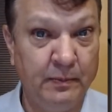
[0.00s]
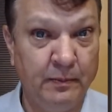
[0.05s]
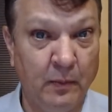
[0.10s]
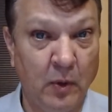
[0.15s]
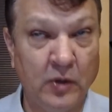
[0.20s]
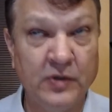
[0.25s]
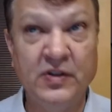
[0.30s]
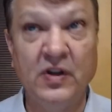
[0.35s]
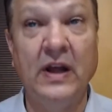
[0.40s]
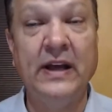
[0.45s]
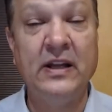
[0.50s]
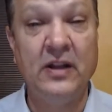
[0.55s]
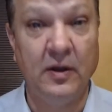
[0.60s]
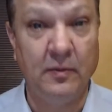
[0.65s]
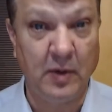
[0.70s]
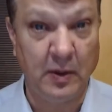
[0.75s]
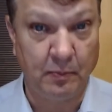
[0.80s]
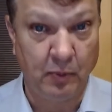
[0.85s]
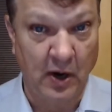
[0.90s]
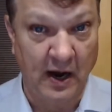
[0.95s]
most likely
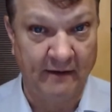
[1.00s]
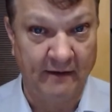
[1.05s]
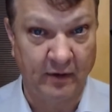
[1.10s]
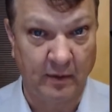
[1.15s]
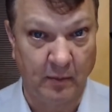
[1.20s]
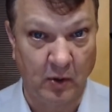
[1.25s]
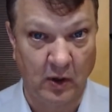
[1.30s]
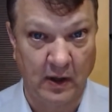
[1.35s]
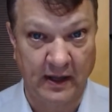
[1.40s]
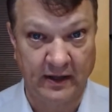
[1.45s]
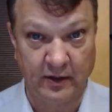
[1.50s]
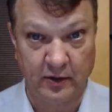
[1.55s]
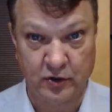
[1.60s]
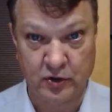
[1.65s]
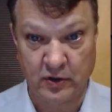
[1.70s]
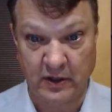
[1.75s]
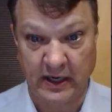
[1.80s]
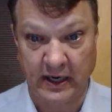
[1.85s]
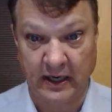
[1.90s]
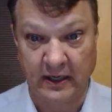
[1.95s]
be profitable on the
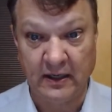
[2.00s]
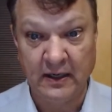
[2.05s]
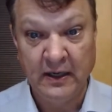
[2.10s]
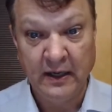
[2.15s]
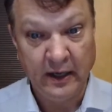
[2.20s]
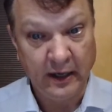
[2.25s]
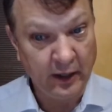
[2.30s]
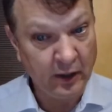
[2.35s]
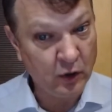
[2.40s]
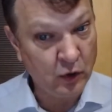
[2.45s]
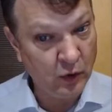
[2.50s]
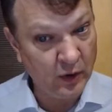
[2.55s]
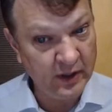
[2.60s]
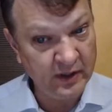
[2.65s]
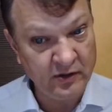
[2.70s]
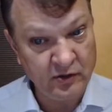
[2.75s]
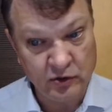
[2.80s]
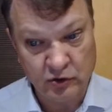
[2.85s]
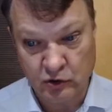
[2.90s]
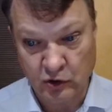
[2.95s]
trade. It
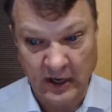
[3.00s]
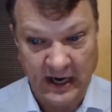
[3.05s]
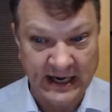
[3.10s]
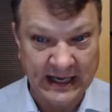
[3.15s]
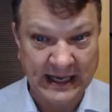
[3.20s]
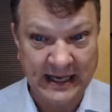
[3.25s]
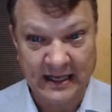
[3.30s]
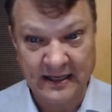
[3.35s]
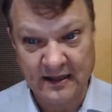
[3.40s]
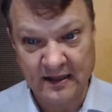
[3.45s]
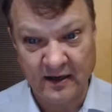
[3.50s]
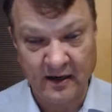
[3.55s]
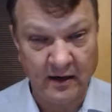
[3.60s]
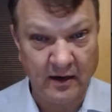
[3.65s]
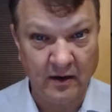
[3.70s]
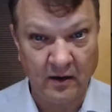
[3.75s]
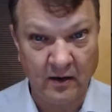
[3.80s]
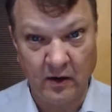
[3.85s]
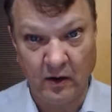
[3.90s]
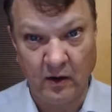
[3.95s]
could try to get
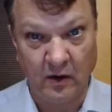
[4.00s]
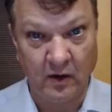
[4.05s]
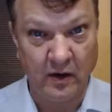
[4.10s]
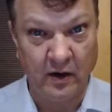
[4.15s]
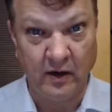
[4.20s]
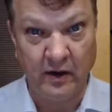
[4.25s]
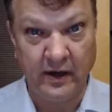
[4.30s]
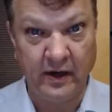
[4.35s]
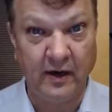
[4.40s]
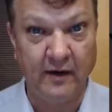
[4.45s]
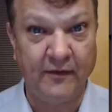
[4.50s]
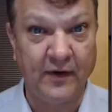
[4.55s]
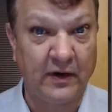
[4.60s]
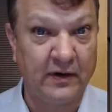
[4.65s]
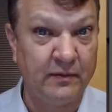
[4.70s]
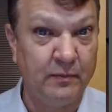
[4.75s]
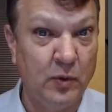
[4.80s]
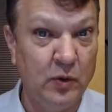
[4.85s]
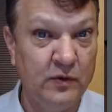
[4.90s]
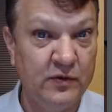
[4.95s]
there a little earlier if
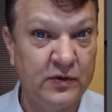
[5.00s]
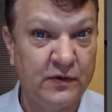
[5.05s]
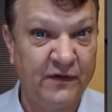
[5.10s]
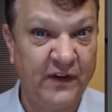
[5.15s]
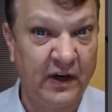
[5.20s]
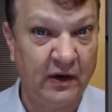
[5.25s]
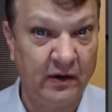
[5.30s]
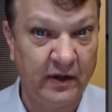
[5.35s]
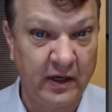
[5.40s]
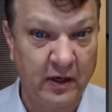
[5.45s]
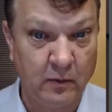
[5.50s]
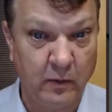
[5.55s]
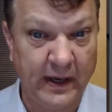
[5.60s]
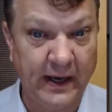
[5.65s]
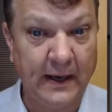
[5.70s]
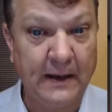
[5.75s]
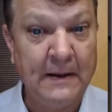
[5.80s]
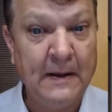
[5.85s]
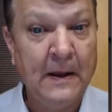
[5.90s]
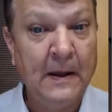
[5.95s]
it moves fairly
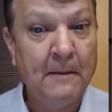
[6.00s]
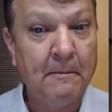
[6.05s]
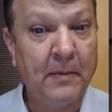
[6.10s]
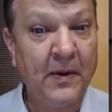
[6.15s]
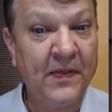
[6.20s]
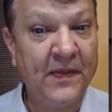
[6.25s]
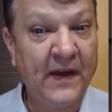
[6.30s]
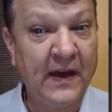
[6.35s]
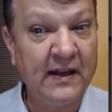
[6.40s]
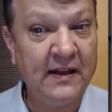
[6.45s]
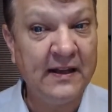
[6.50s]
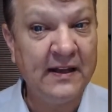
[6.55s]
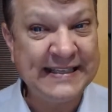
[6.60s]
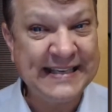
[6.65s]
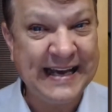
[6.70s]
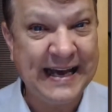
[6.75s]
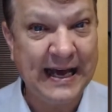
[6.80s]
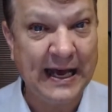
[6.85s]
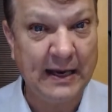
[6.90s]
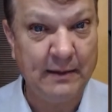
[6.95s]
quick, but then the
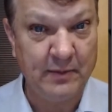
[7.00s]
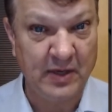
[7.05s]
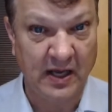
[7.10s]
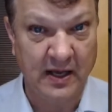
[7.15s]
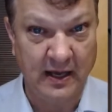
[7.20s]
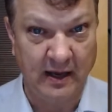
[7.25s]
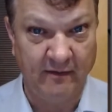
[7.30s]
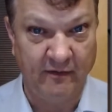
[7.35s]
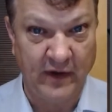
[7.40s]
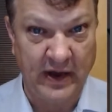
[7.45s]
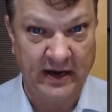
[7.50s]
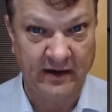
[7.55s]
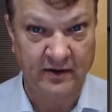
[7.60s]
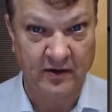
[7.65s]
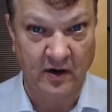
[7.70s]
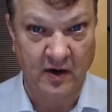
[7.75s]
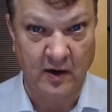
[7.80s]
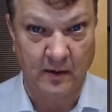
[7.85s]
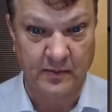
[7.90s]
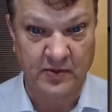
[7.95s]
time decay
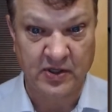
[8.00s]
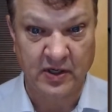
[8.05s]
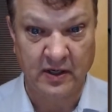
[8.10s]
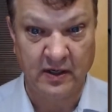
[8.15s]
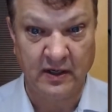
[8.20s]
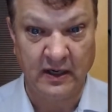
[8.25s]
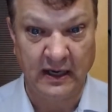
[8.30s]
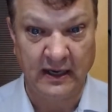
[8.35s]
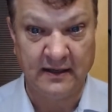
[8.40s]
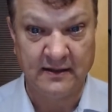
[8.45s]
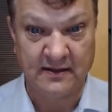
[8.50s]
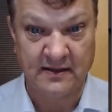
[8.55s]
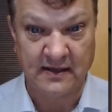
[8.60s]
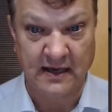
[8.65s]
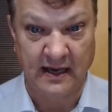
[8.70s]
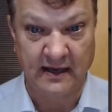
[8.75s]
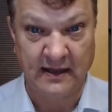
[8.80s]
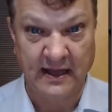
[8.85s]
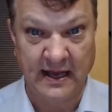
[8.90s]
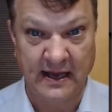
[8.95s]
factor comes in
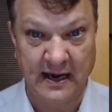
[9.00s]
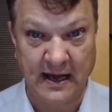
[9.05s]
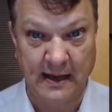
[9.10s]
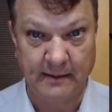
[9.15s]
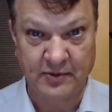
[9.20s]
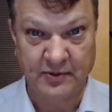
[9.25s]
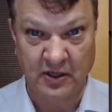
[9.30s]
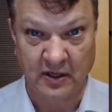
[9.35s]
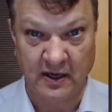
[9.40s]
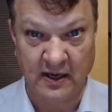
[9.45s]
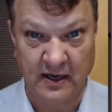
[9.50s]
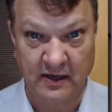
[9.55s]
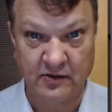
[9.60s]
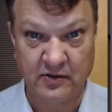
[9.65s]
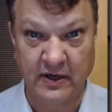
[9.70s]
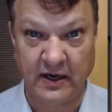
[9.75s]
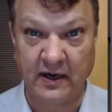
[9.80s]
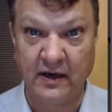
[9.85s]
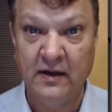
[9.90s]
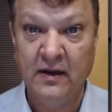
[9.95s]
inside that option
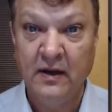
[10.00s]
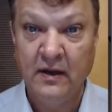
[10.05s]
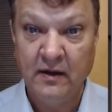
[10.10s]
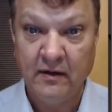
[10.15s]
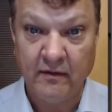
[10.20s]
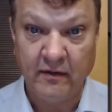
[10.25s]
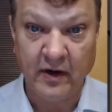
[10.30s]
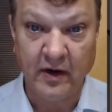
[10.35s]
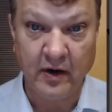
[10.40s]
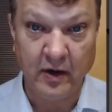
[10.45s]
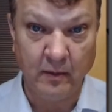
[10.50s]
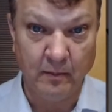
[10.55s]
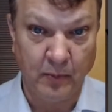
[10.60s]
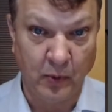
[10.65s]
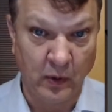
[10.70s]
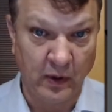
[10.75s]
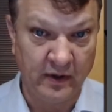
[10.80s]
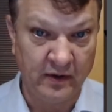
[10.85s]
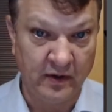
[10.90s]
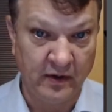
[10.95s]
contract. Very
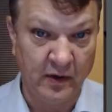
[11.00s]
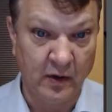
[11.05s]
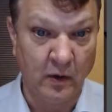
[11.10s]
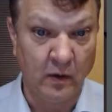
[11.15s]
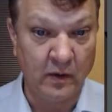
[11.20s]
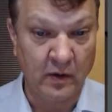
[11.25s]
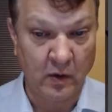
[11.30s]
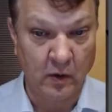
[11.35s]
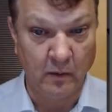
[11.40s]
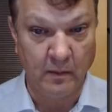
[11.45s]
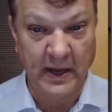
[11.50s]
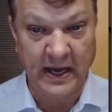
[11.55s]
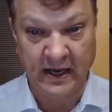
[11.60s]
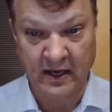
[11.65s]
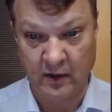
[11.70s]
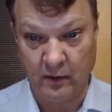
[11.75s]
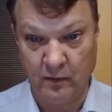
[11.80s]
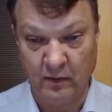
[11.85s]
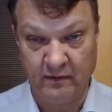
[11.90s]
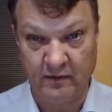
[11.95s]
important to note. Go
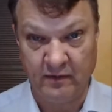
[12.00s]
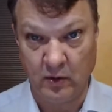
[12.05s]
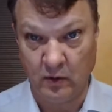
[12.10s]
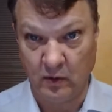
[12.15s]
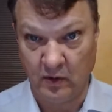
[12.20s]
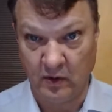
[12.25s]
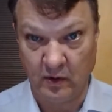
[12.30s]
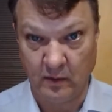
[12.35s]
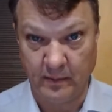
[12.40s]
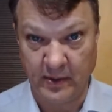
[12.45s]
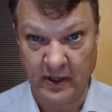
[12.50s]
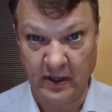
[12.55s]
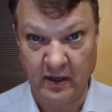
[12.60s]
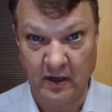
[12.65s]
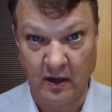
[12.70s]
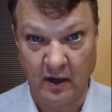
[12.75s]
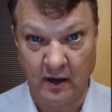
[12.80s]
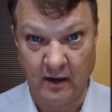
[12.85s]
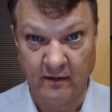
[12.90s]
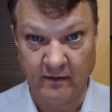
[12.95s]
back and review a little bit
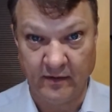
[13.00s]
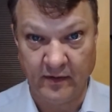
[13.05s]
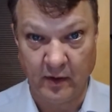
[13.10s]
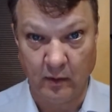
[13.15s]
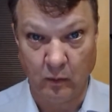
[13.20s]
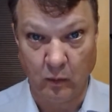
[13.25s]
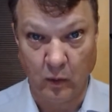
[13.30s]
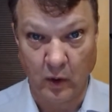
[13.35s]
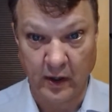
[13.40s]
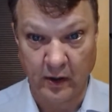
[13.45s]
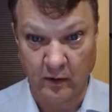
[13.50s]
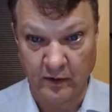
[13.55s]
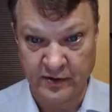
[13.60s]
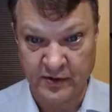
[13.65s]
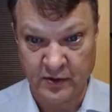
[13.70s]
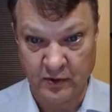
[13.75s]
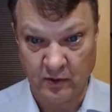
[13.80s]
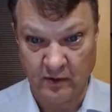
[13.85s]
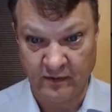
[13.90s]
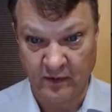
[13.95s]
of the
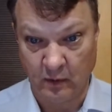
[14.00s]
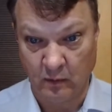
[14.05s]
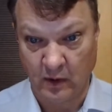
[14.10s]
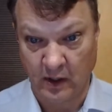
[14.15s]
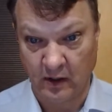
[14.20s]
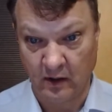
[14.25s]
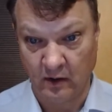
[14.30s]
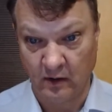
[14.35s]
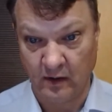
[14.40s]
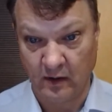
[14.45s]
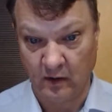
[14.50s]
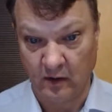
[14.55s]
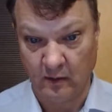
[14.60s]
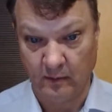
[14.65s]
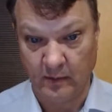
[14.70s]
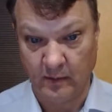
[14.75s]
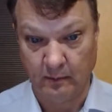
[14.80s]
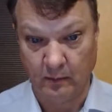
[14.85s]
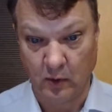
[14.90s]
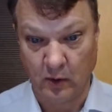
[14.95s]
102 if you want to learn a little bit